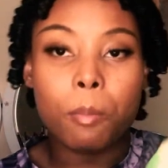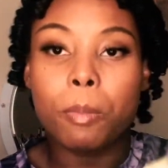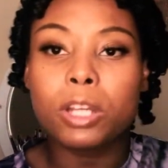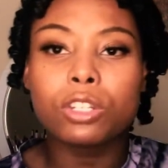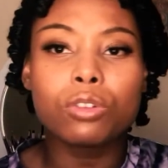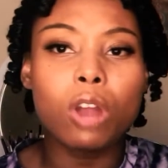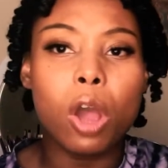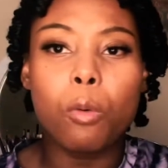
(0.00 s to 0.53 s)

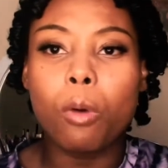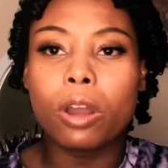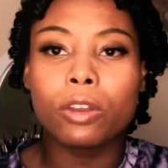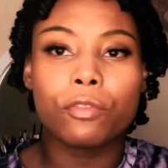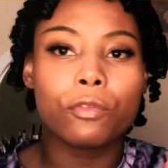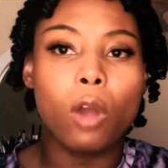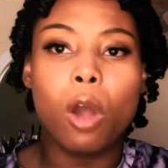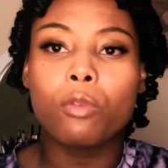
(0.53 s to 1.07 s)
But you don't want
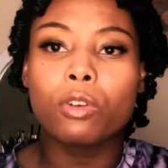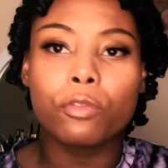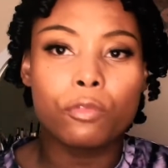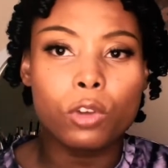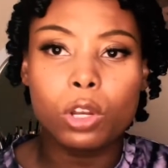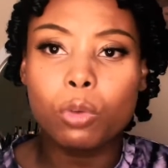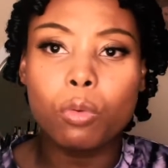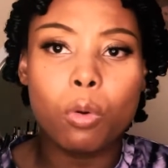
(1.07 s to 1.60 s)
to
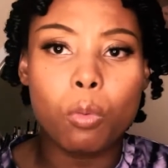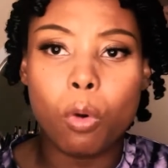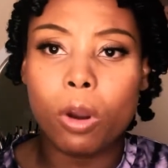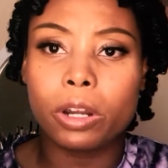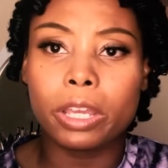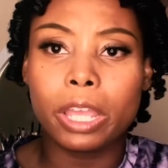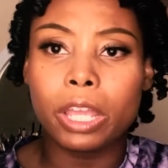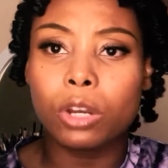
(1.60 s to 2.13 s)
overfill it with
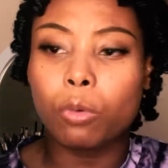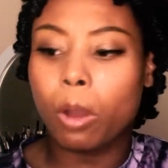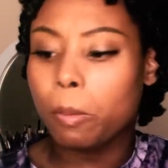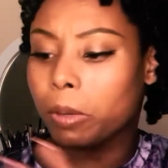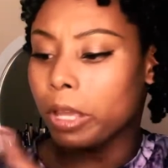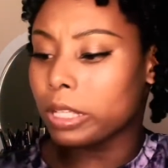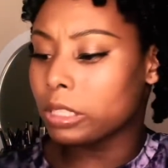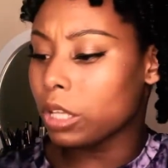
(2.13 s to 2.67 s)
water anyway,
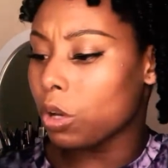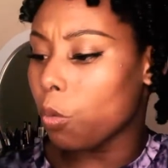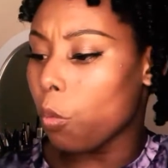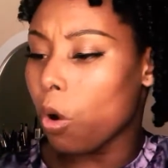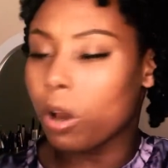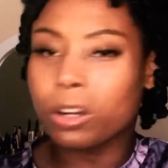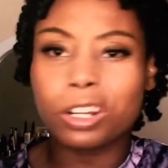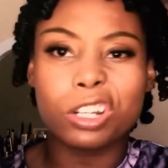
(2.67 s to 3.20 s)
because then the
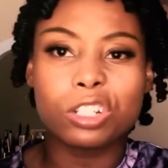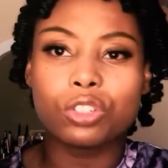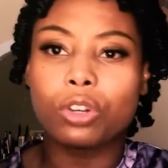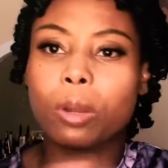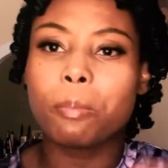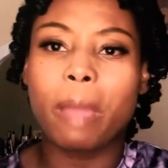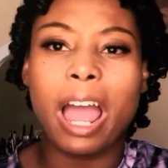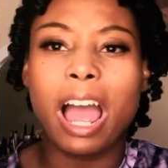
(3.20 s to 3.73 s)
water will
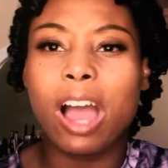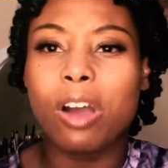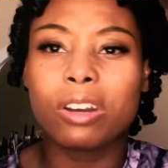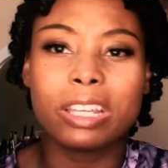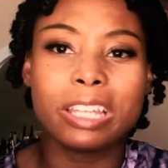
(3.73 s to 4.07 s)
drip out.